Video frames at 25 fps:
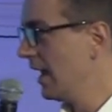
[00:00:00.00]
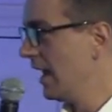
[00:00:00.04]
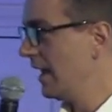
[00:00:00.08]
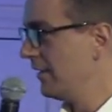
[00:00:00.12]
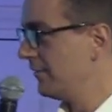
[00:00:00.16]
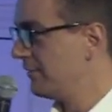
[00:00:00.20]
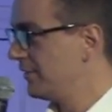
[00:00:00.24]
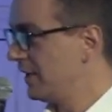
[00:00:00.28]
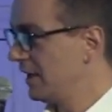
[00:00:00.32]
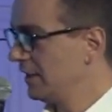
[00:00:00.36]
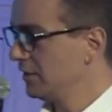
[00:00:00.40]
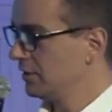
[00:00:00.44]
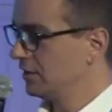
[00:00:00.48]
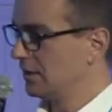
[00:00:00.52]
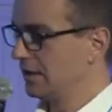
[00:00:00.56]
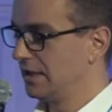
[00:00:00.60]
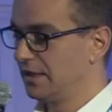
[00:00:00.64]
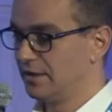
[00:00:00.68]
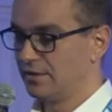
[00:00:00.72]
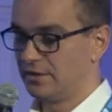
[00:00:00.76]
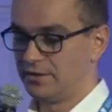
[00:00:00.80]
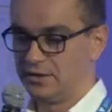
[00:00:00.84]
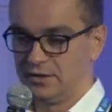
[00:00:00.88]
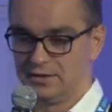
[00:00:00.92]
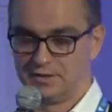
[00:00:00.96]
And
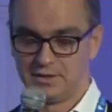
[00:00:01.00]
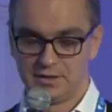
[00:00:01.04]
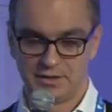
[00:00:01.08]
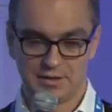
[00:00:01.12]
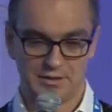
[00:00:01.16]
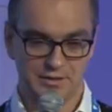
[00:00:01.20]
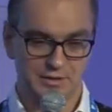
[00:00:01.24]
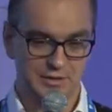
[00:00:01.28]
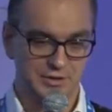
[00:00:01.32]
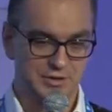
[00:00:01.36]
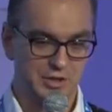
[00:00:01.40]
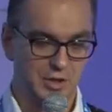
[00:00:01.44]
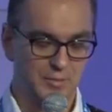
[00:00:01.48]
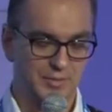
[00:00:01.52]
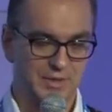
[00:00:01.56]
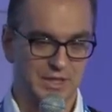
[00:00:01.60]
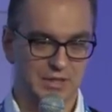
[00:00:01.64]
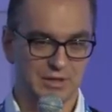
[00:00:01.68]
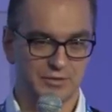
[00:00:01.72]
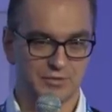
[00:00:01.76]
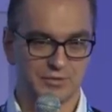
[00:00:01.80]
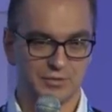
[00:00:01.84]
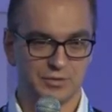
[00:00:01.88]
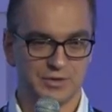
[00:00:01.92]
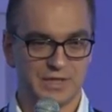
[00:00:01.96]
finally, the, the, the
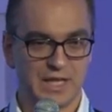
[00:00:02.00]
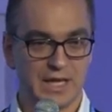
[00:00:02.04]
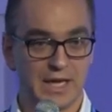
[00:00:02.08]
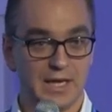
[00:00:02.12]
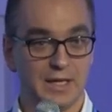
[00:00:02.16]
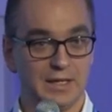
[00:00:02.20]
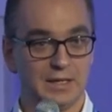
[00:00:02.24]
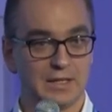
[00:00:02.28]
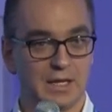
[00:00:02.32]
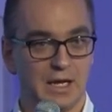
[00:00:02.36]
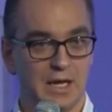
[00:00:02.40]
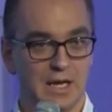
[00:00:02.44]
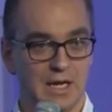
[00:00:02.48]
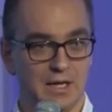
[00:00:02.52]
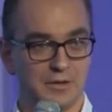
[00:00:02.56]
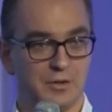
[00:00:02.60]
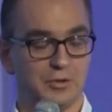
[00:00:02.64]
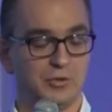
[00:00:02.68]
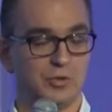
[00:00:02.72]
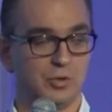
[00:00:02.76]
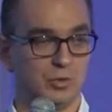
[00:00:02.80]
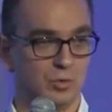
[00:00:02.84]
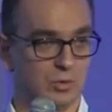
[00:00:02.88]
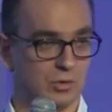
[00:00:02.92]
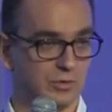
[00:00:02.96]
topic of today are
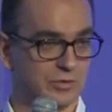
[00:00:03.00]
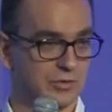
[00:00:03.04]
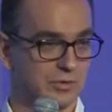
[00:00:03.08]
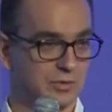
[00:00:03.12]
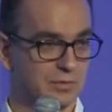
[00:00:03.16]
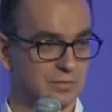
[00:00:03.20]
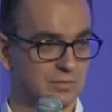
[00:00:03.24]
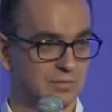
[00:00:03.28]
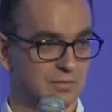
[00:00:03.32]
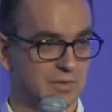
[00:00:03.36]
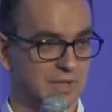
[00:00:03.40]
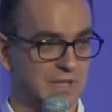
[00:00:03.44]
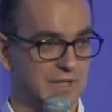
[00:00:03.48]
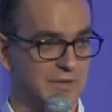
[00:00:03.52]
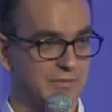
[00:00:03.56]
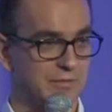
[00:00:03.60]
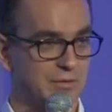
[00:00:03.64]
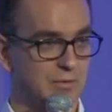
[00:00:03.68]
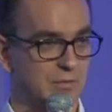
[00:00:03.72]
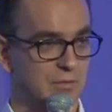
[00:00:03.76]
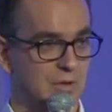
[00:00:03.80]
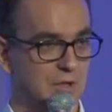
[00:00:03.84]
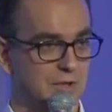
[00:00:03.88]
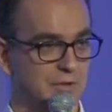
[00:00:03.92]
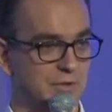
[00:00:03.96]
the tools.
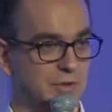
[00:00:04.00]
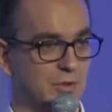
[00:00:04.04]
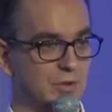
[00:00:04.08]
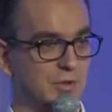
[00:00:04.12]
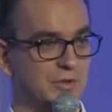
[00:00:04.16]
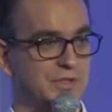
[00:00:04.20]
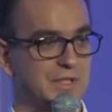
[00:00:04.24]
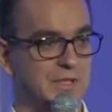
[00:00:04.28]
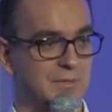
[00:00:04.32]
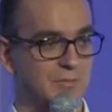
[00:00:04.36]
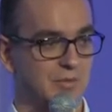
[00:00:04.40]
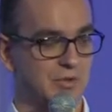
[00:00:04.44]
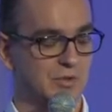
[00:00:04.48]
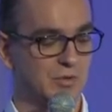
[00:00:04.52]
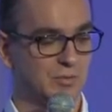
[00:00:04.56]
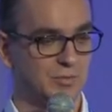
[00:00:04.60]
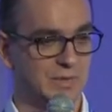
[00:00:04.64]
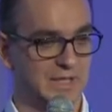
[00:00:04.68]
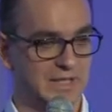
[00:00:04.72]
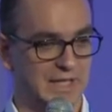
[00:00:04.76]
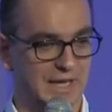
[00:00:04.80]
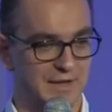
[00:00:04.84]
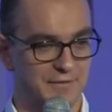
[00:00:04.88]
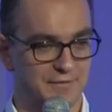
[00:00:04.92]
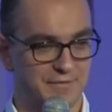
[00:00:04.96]
If you want your teams to
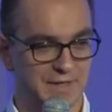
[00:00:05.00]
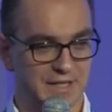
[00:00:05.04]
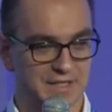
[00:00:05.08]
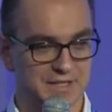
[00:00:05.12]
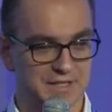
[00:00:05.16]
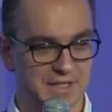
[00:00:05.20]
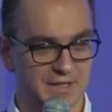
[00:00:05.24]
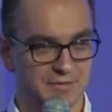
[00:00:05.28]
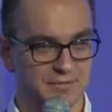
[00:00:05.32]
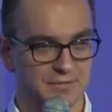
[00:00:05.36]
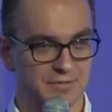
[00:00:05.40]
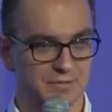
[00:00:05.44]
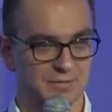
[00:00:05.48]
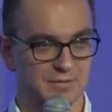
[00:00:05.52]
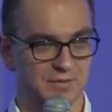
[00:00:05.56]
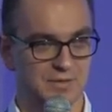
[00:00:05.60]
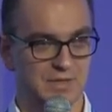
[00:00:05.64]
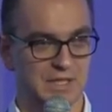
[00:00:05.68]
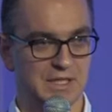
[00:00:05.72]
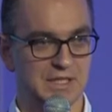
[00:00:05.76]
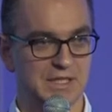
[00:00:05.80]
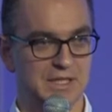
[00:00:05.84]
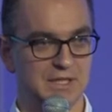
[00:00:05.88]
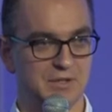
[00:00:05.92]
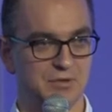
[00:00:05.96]
be effective,
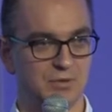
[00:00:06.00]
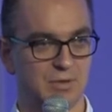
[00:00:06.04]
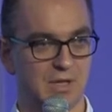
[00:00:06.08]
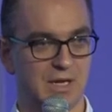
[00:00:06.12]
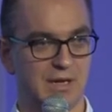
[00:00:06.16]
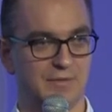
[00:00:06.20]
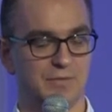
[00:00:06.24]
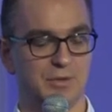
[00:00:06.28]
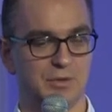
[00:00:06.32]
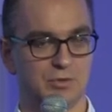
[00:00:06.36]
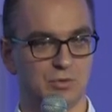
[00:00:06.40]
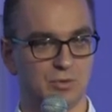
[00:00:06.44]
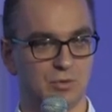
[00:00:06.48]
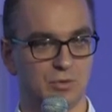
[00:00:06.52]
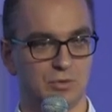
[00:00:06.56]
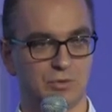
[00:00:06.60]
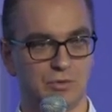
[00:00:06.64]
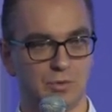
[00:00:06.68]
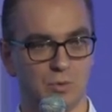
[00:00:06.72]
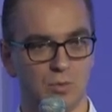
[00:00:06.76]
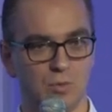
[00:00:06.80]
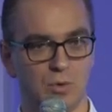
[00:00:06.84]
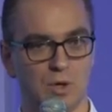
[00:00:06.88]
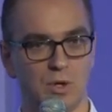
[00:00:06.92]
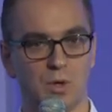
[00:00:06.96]
they need to have the tools
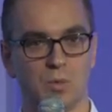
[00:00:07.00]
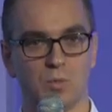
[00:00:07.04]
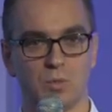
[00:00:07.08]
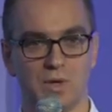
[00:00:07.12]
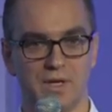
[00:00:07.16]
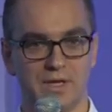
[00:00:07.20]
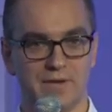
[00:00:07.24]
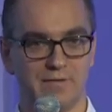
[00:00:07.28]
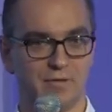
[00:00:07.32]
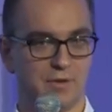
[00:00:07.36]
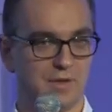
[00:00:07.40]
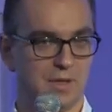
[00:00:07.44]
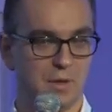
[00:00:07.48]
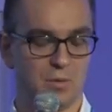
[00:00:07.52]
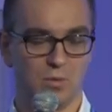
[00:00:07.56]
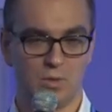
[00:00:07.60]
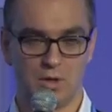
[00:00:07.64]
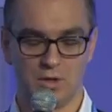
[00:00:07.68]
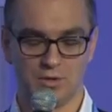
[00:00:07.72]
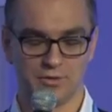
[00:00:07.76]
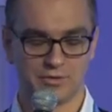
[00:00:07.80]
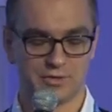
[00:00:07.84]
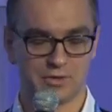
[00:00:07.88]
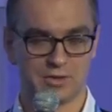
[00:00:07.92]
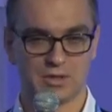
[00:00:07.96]
to work whenever they
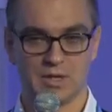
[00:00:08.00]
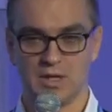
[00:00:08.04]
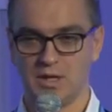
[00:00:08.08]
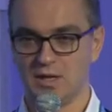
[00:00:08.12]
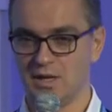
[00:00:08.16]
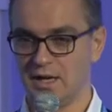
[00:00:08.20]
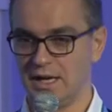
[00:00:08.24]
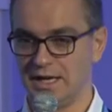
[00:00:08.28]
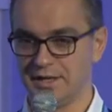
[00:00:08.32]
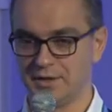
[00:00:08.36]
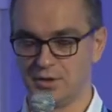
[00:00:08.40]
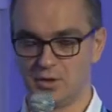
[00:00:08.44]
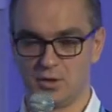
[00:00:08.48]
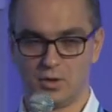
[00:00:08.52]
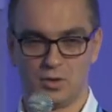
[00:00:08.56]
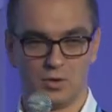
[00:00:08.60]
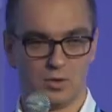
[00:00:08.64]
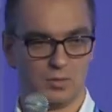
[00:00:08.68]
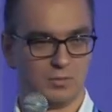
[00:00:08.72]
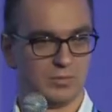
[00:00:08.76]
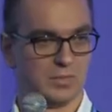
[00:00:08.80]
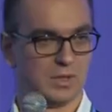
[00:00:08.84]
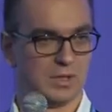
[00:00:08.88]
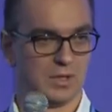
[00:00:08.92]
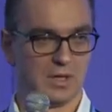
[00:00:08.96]
want, at
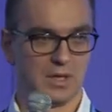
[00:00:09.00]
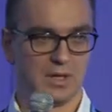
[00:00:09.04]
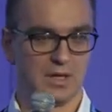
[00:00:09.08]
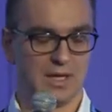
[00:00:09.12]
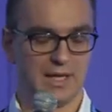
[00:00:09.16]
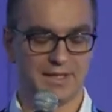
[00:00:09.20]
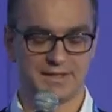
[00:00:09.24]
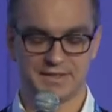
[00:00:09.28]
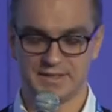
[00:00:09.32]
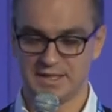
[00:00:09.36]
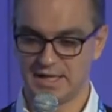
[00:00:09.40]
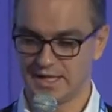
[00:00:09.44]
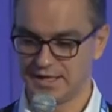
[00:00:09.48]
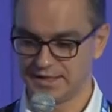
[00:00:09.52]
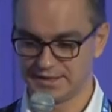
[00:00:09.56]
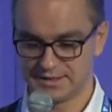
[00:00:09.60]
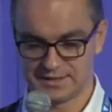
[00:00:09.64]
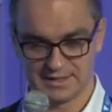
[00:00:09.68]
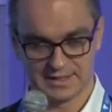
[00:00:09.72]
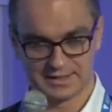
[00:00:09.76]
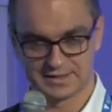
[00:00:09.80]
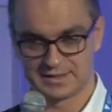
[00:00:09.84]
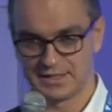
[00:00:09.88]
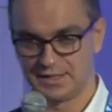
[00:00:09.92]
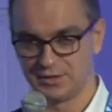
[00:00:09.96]
home, at
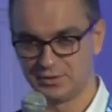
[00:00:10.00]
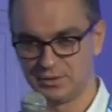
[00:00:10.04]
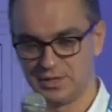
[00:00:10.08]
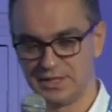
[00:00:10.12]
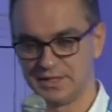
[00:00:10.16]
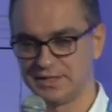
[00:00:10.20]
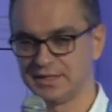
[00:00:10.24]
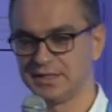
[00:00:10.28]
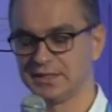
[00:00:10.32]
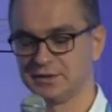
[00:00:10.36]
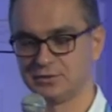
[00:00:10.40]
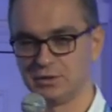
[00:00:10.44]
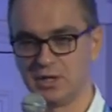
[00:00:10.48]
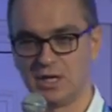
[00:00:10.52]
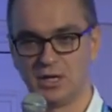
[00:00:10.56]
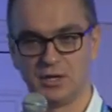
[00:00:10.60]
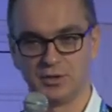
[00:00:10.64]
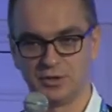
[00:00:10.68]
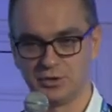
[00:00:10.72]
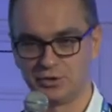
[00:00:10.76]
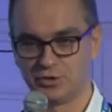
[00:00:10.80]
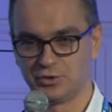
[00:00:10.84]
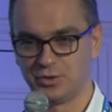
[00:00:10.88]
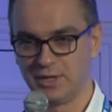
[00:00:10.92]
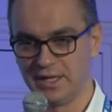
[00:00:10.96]
night, etc., etc.,
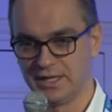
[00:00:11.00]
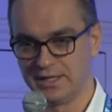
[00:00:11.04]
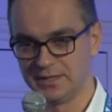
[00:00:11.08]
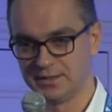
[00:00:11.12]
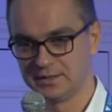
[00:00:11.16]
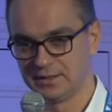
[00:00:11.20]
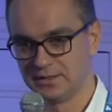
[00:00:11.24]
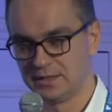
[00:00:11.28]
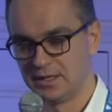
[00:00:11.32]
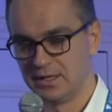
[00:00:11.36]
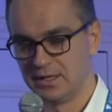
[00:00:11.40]
on a train.